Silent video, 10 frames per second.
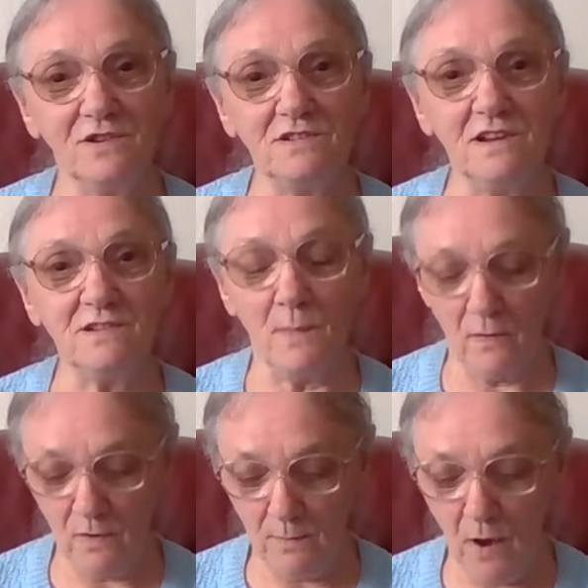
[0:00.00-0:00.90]
She says,
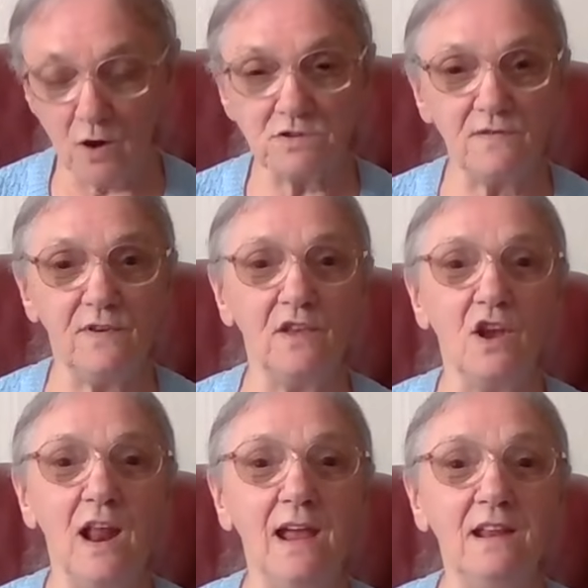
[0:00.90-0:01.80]
about a parcel for
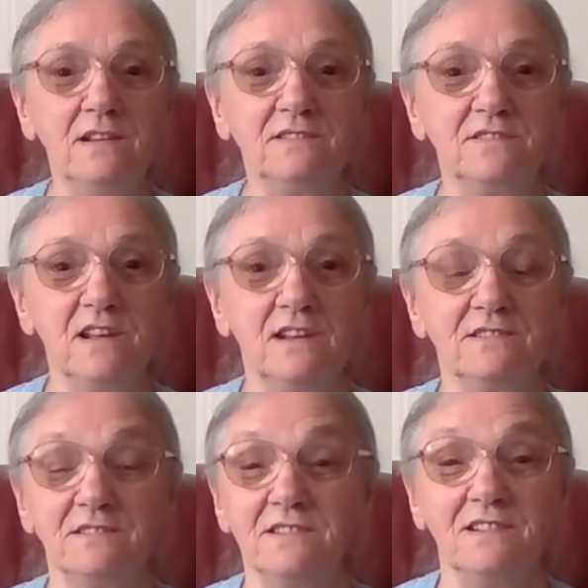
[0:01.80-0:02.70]
the United
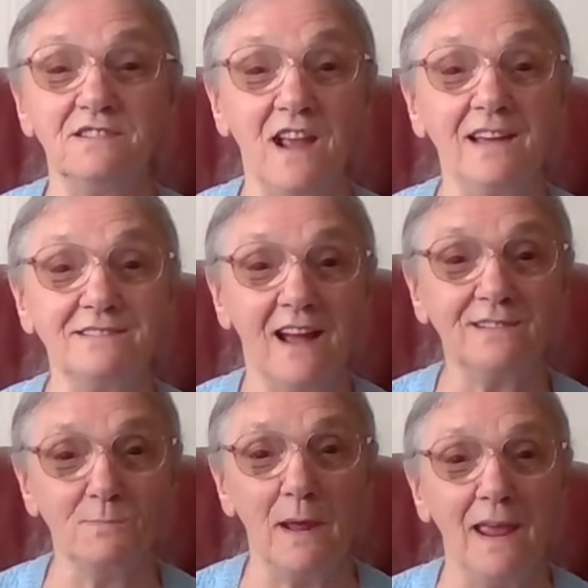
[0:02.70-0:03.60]
States. I says, yes,
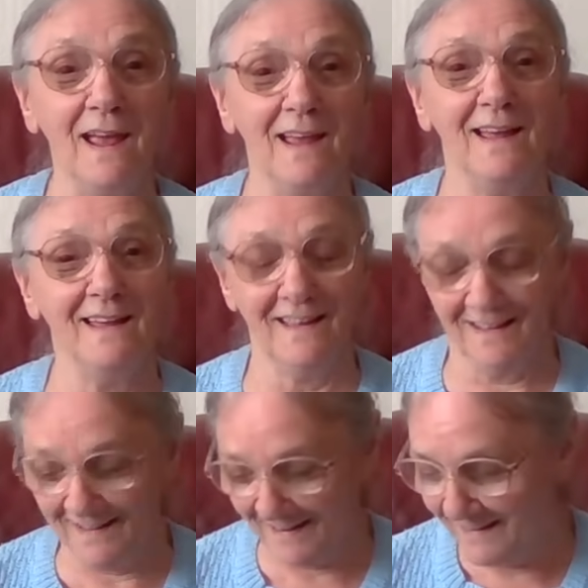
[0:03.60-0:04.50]
that's me.
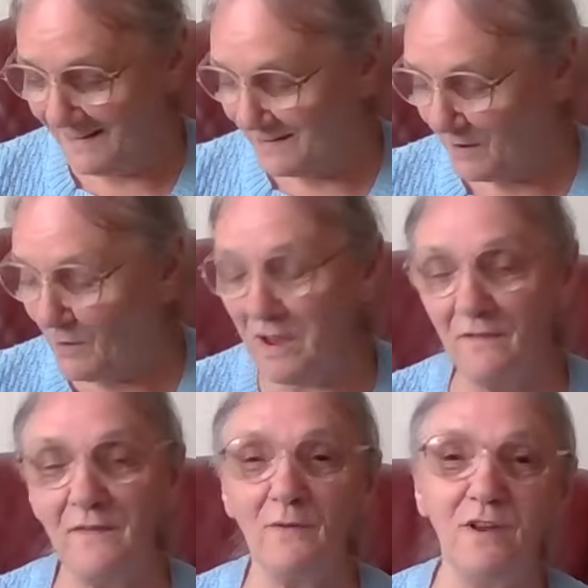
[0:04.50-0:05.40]
Oh,
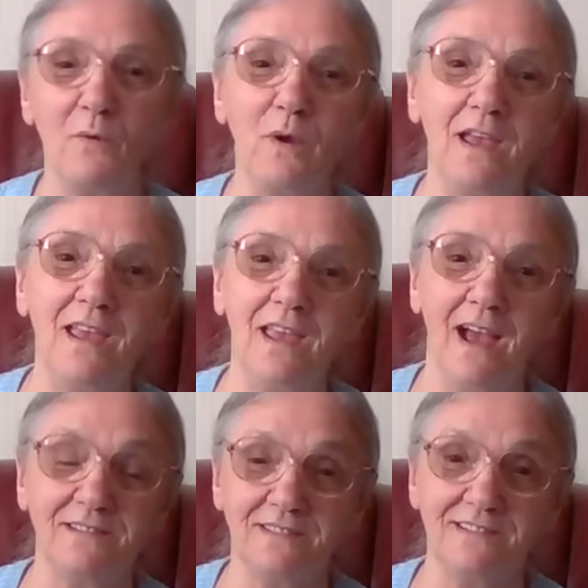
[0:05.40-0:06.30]
you found your way
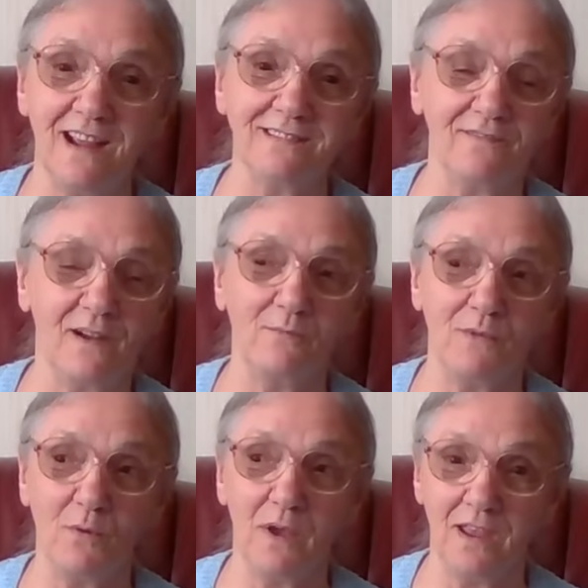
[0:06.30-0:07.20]
He says, Yes, I
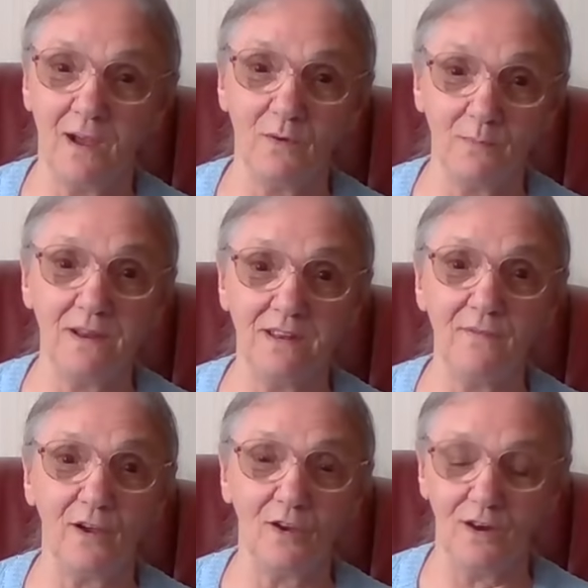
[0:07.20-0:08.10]
found my way here with a bit of
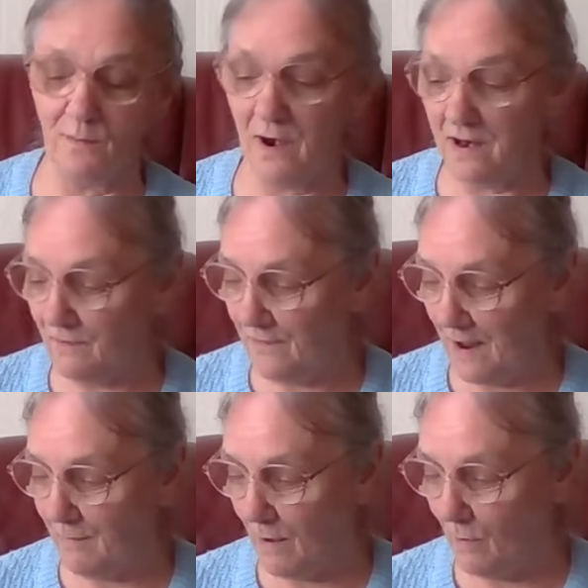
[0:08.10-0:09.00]
difficulty, but I did
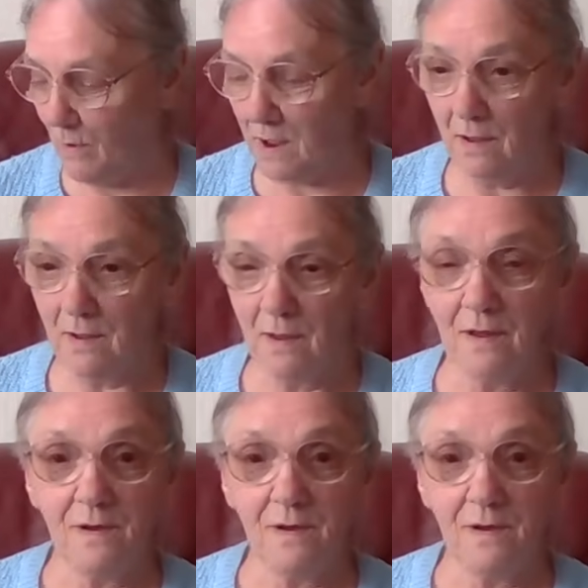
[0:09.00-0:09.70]
find my way.